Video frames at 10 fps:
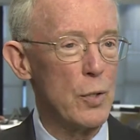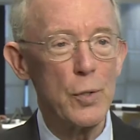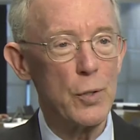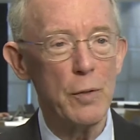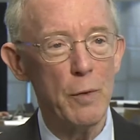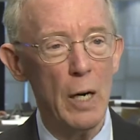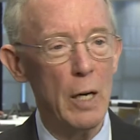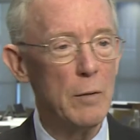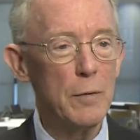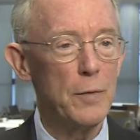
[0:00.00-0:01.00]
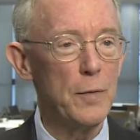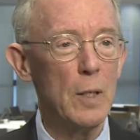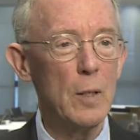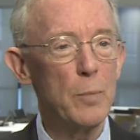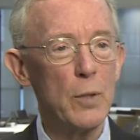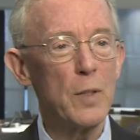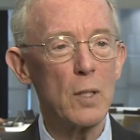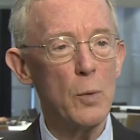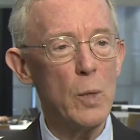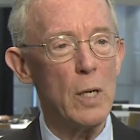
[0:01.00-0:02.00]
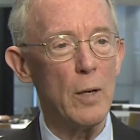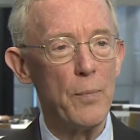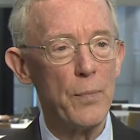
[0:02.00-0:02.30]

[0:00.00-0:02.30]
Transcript: to survive perfectly well.